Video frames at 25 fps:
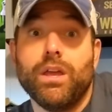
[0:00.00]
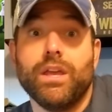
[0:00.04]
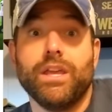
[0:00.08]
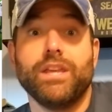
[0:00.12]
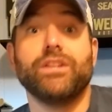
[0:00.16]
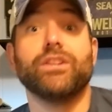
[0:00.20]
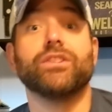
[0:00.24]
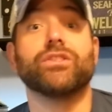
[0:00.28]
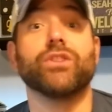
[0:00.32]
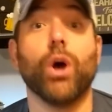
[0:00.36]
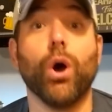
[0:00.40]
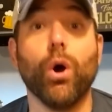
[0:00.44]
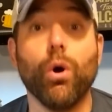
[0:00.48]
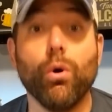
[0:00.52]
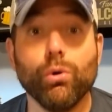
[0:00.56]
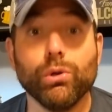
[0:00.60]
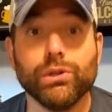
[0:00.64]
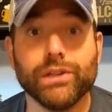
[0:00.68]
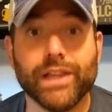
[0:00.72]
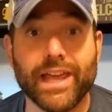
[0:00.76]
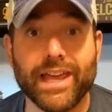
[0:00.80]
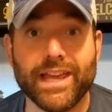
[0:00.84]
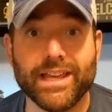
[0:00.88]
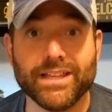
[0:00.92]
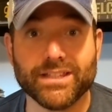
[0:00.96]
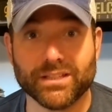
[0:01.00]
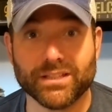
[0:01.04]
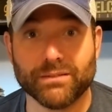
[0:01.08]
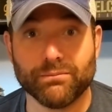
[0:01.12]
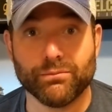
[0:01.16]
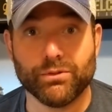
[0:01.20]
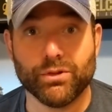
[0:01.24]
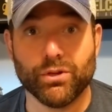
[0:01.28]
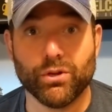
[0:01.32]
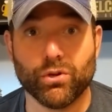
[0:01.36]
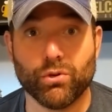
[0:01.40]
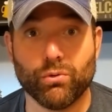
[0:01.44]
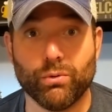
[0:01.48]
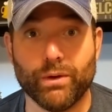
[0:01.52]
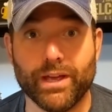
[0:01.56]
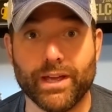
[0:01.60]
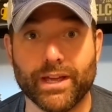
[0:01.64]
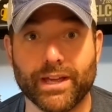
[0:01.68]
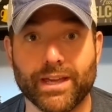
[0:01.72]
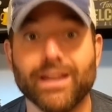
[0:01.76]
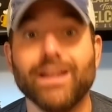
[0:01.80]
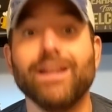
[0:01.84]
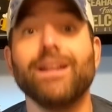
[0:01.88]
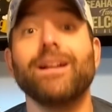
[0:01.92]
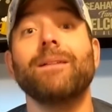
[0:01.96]
He just olays him real
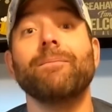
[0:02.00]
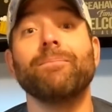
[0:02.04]
quick.